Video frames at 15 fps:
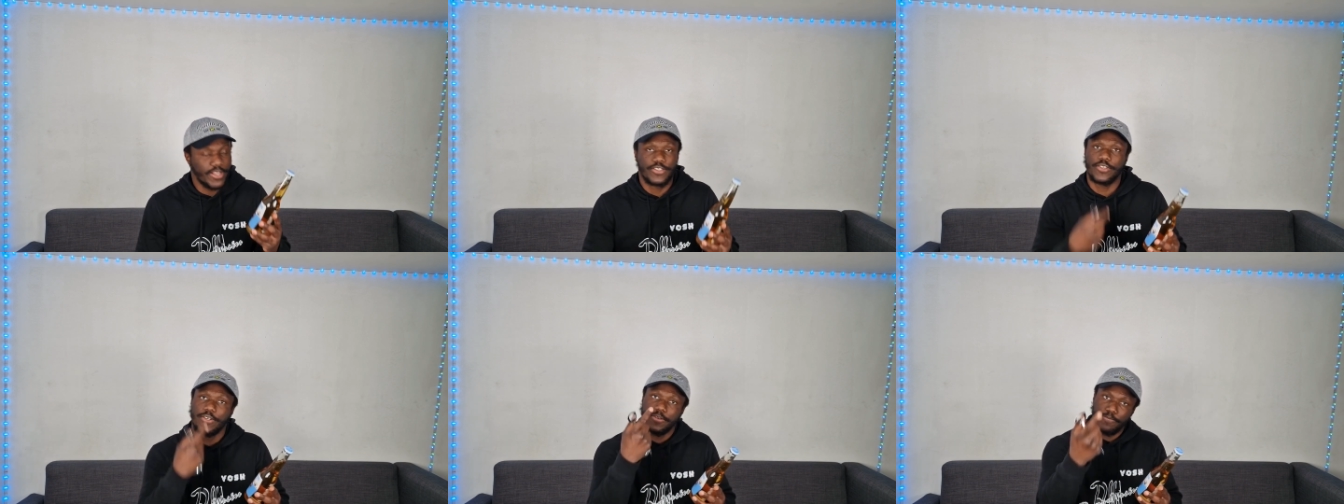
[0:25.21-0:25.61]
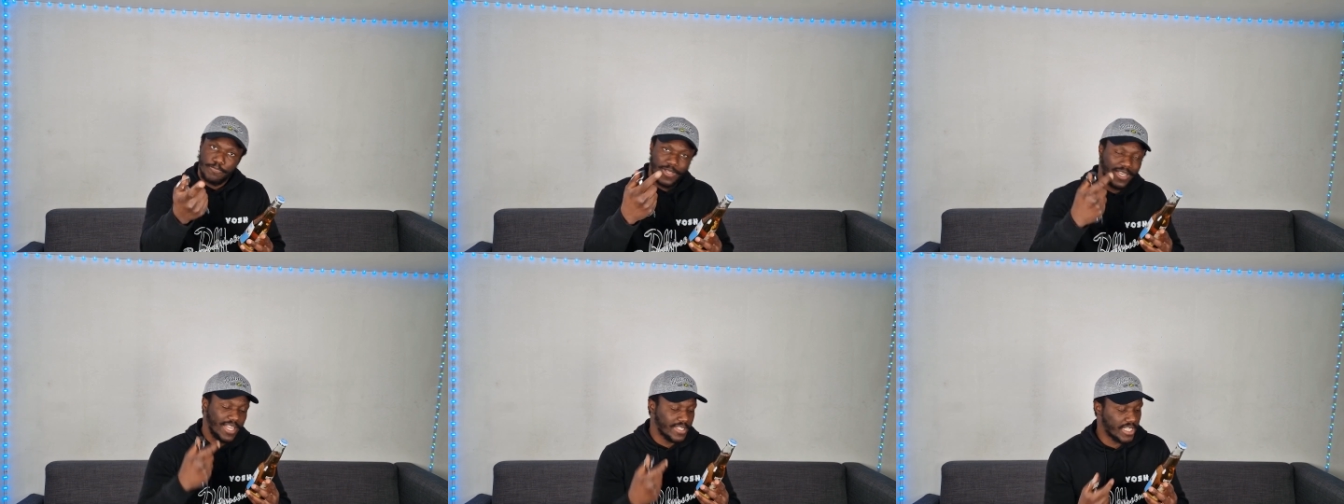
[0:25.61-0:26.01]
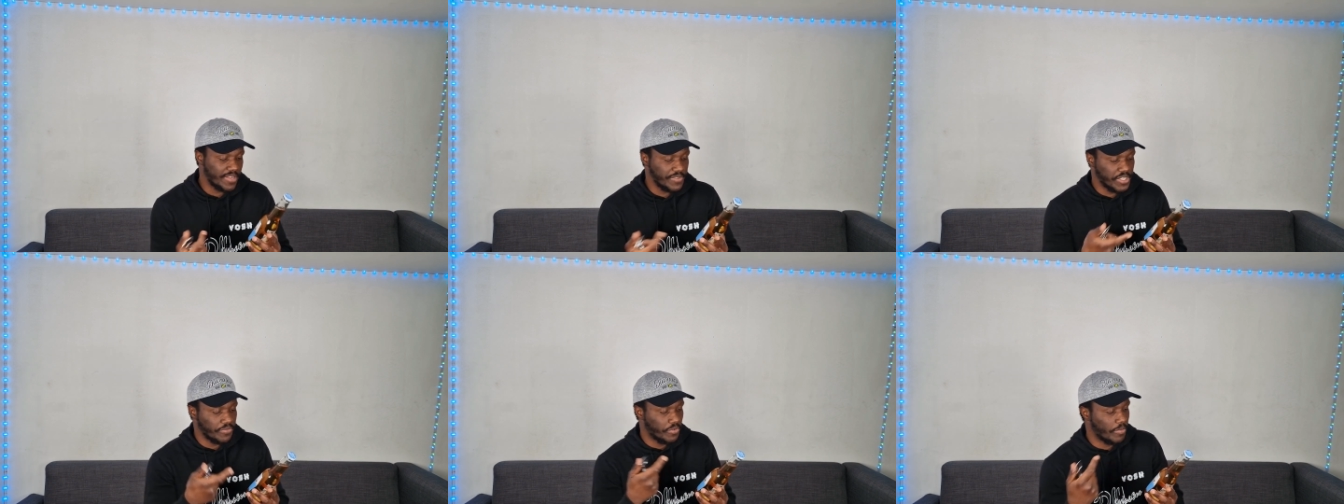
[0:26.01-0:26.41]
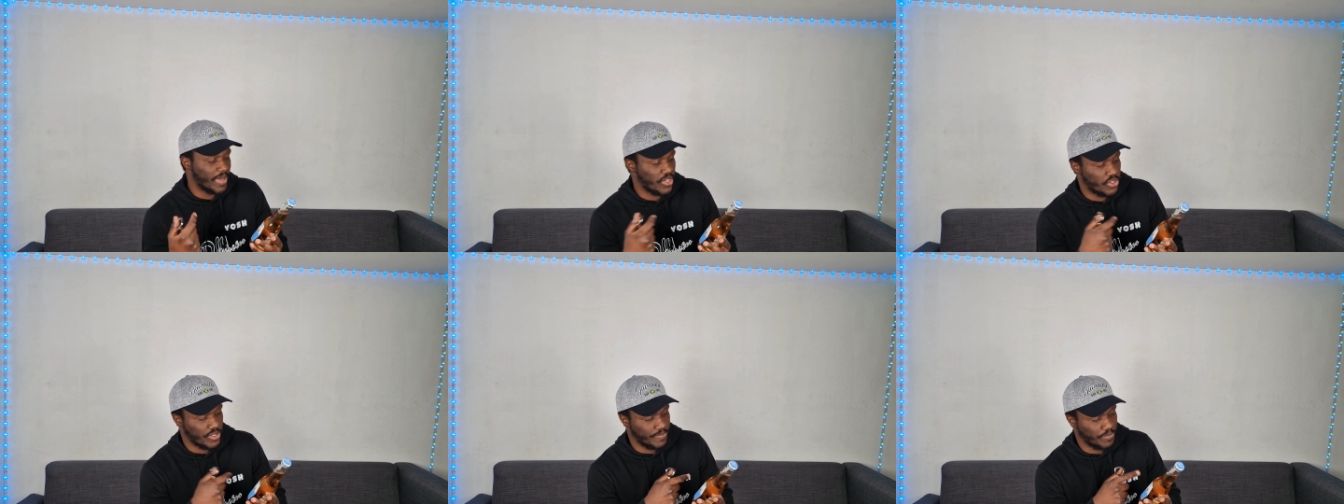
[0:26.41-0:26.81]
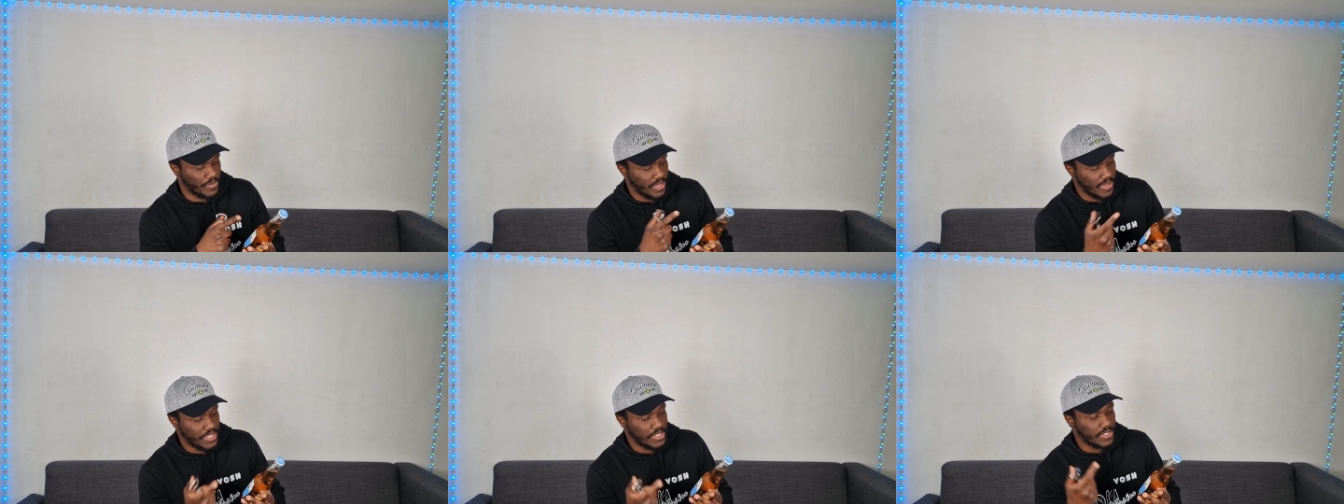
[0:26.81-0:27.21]
So, let's give you some information.
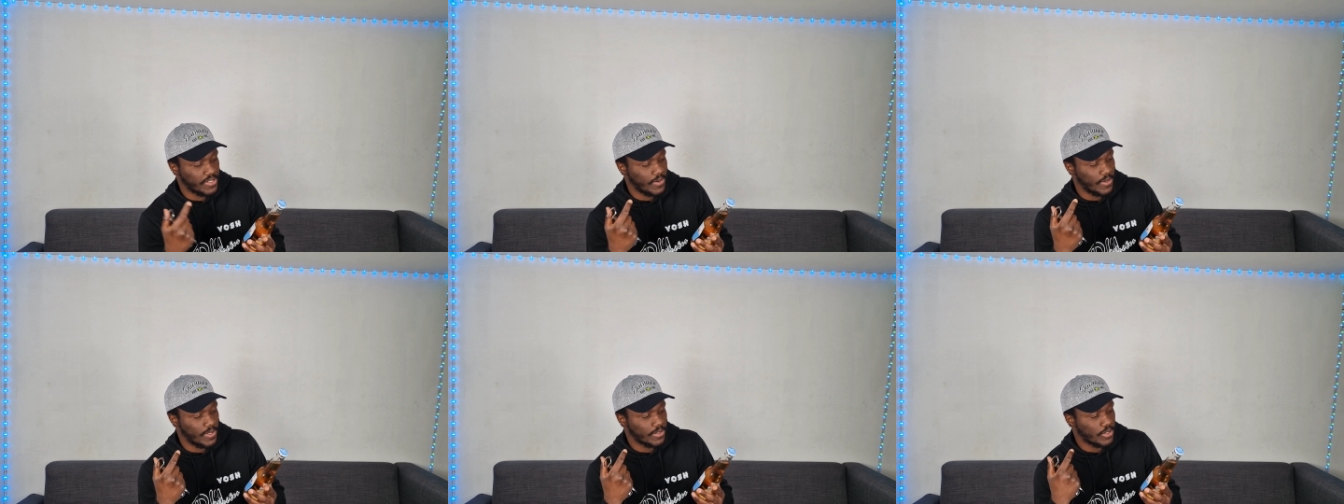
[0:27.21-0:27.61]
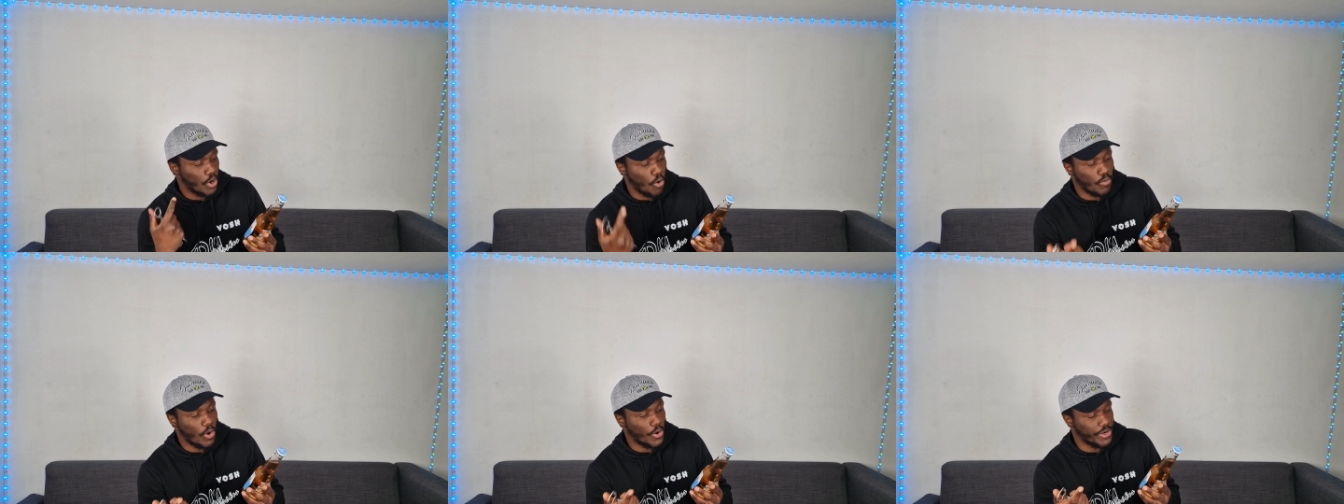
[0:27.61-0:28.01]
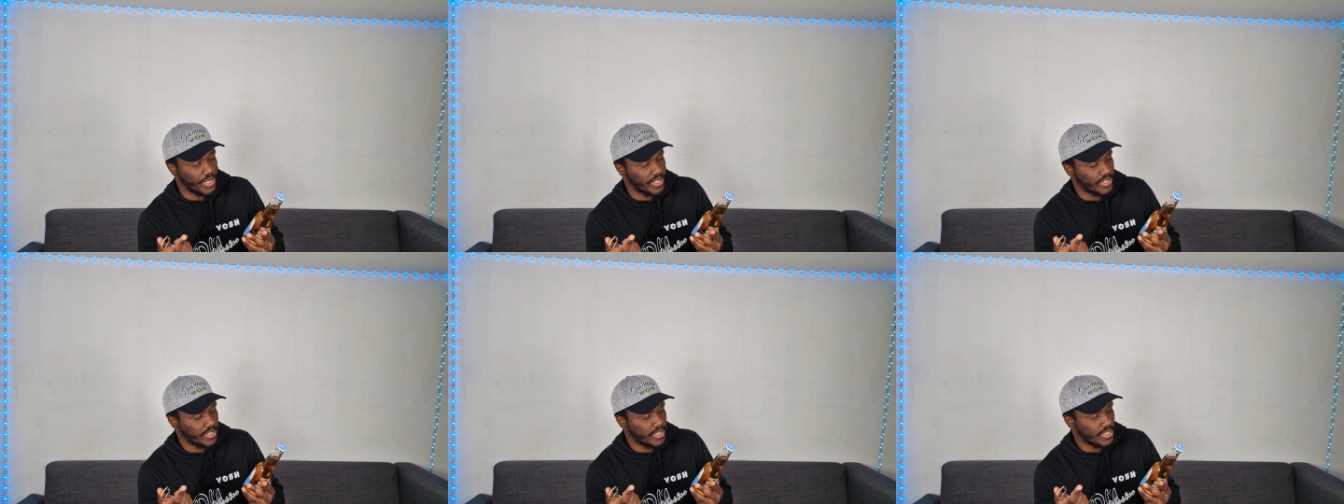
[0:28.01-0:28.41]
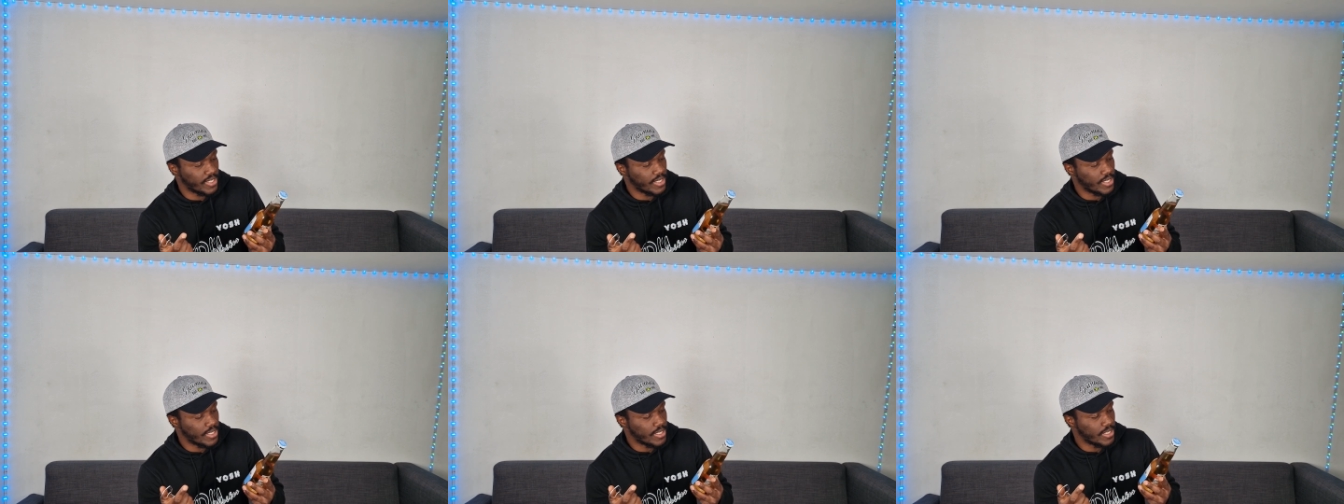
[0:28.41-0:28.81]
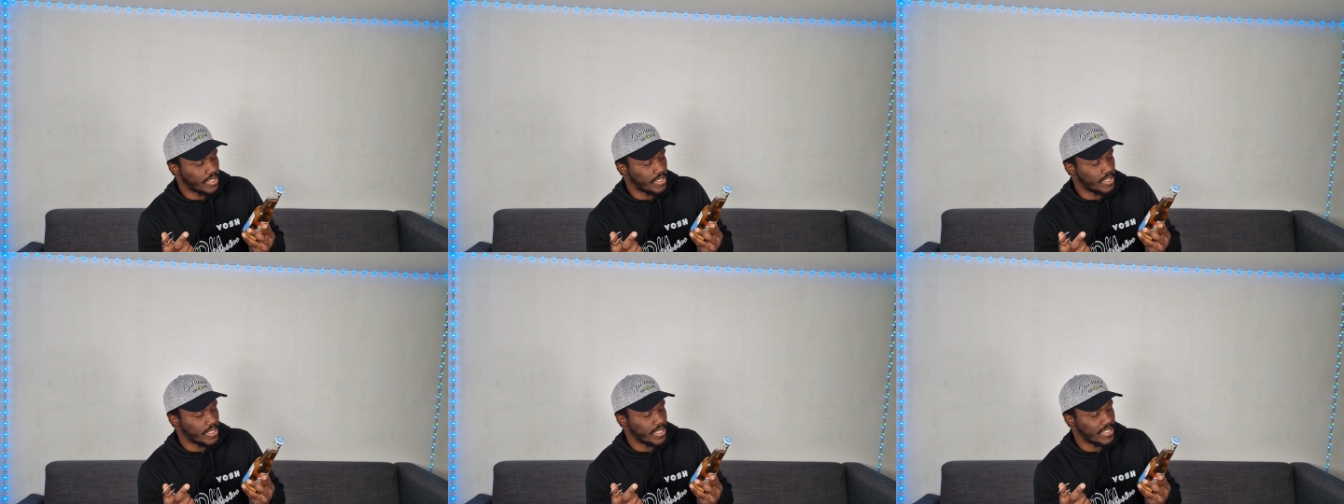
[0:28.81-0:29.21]
This is called Corona
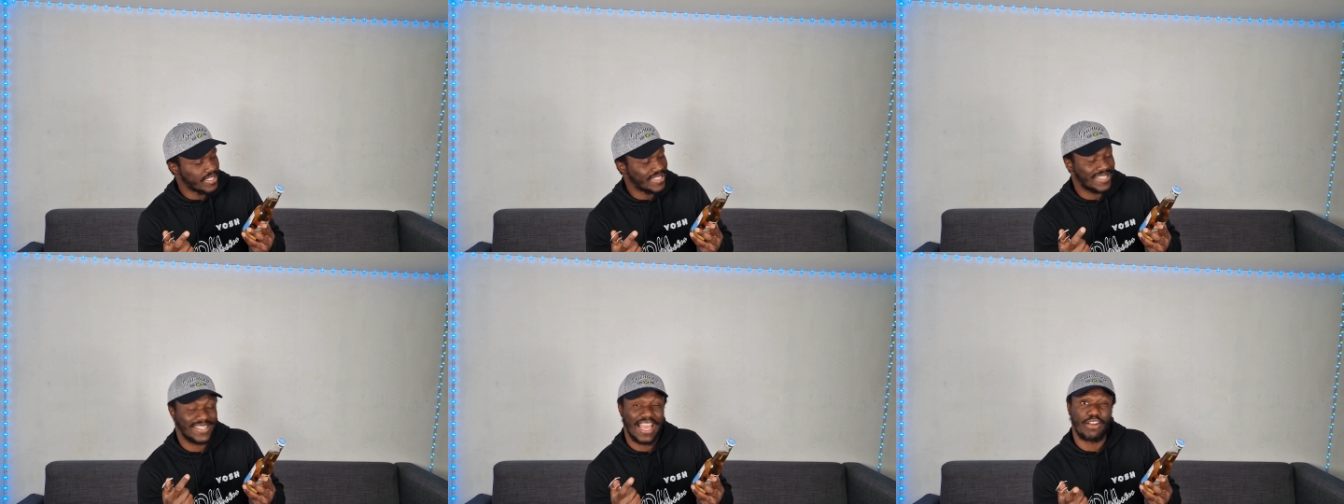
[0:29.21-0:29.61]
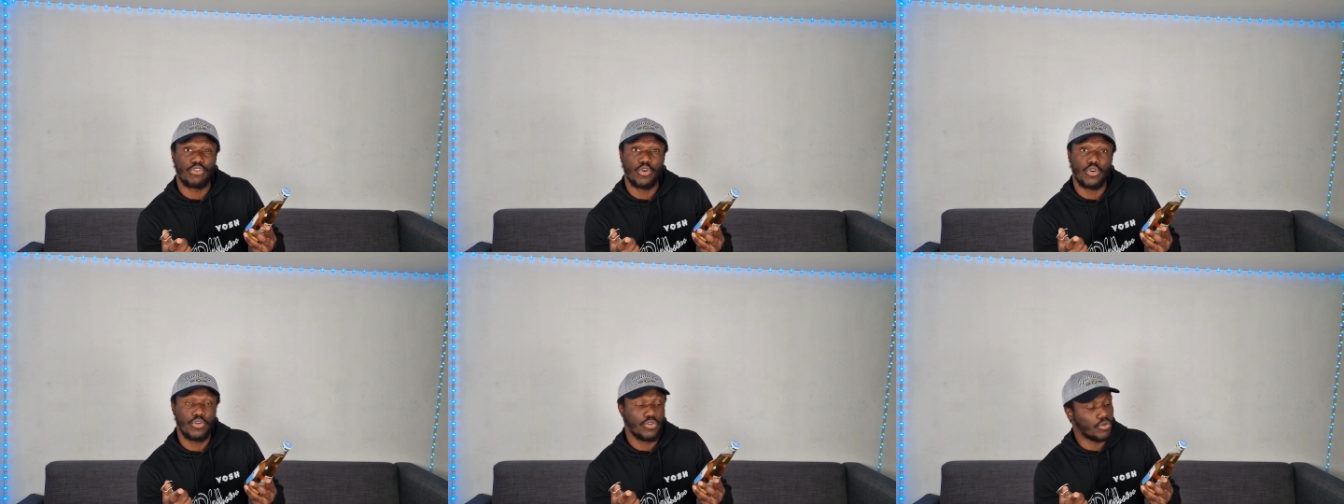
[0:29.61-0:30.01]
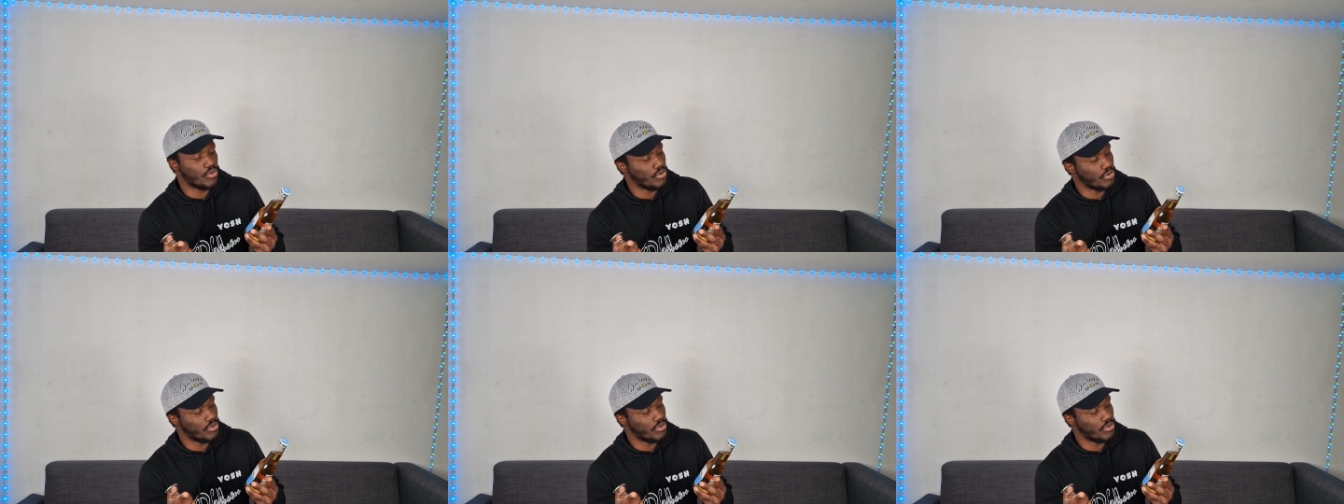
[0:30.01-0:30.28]
Cero,